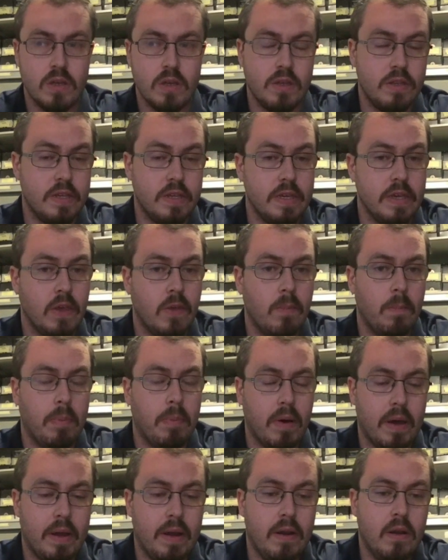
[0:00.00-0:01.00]
deal,
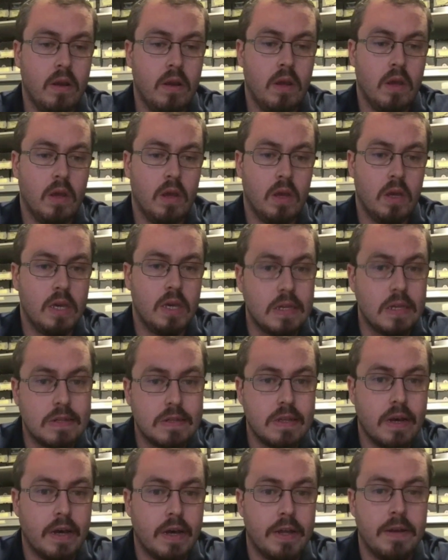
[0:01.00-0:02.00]
but he's
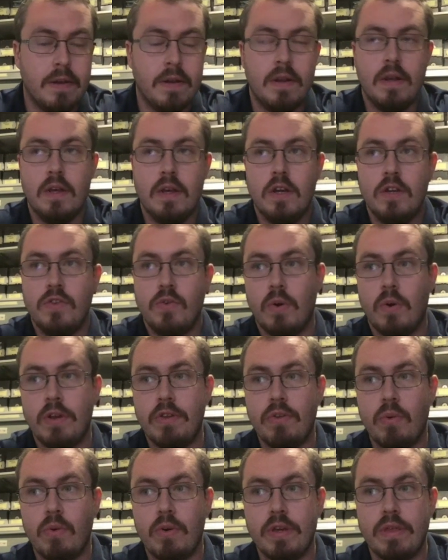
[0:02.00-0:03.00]
done.
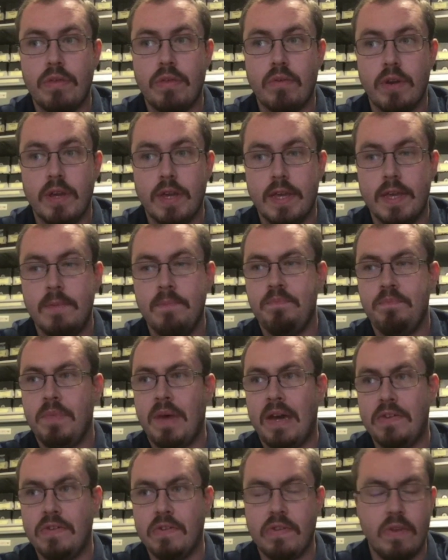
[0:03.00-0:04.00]
2023,
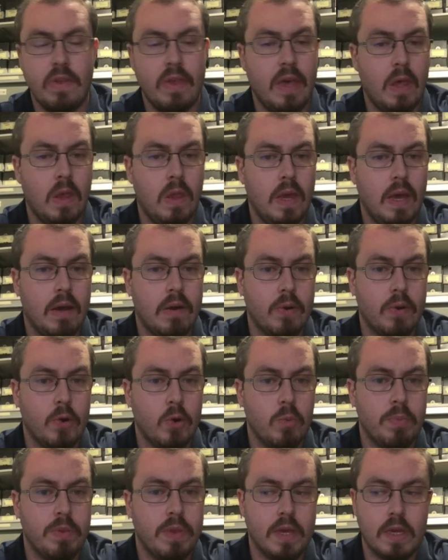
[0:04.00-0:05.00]
I still held out
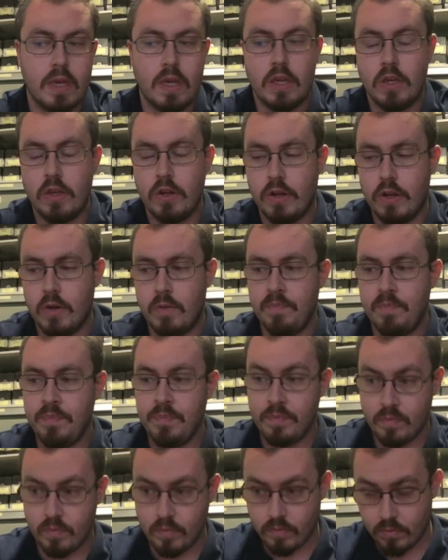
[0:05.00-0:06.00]
hope, thinking, you know,
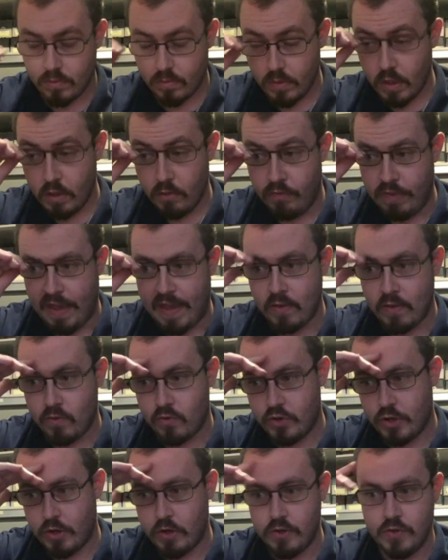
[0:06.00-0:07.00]
Daniel
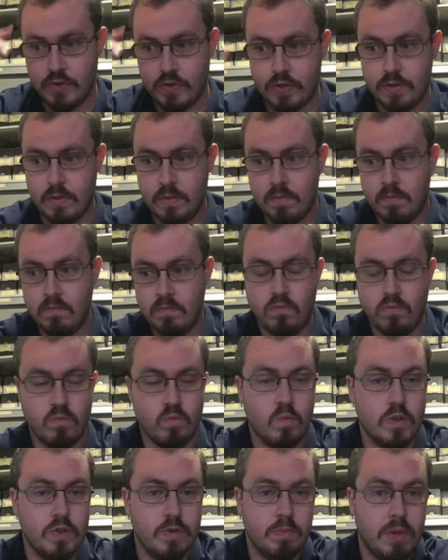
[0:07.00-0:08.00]
Jones
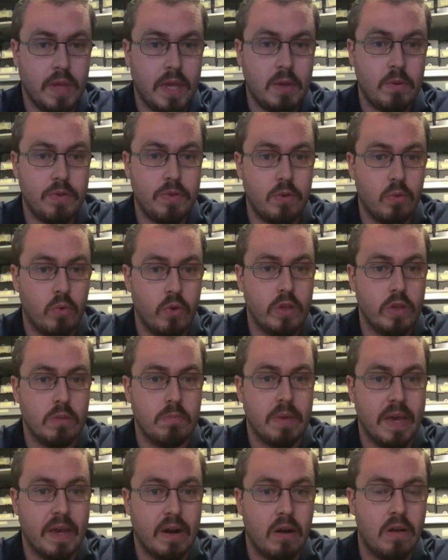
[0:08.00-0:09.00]
was playing with a really
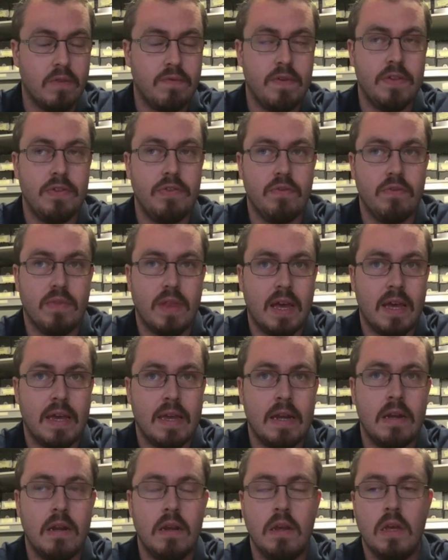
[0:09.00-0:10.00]
bad offensive
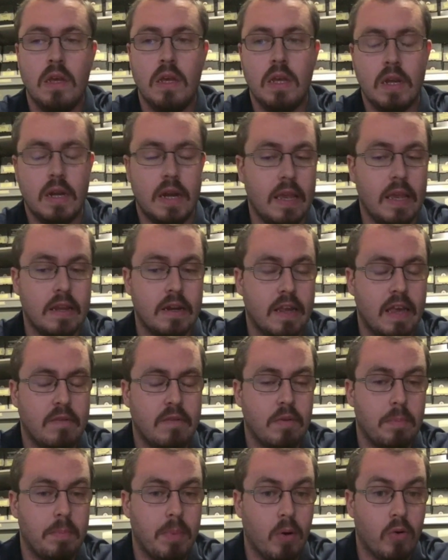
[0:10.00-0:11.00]
line. He didn't have
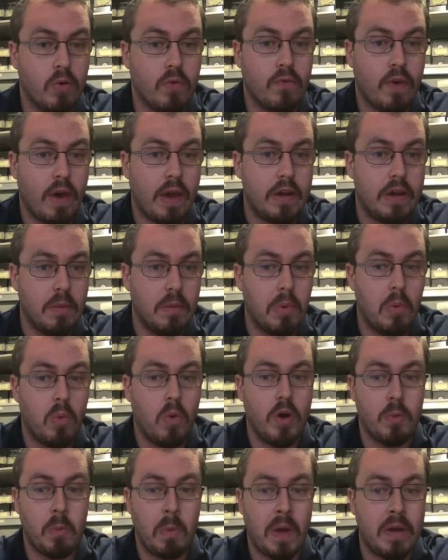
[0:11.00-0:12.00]
a bona fide number
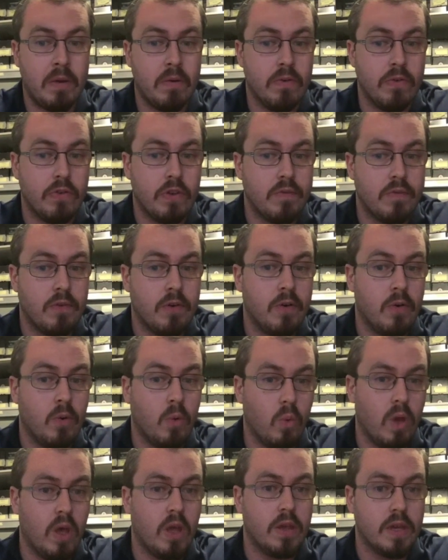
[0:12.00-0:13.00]
one wide receiver.
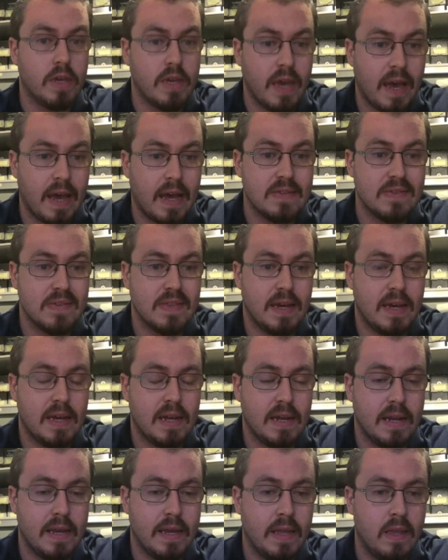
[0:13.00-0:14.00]
Well, he has
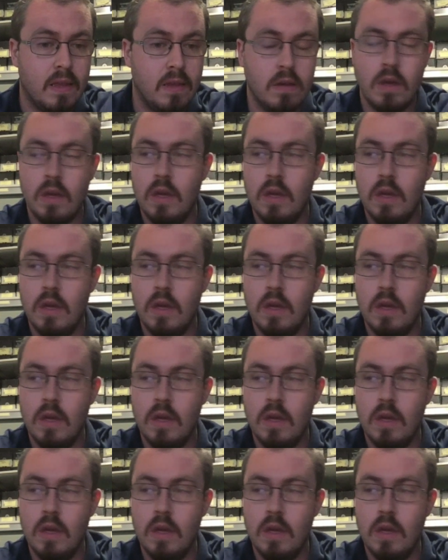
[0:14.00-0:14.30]
that now.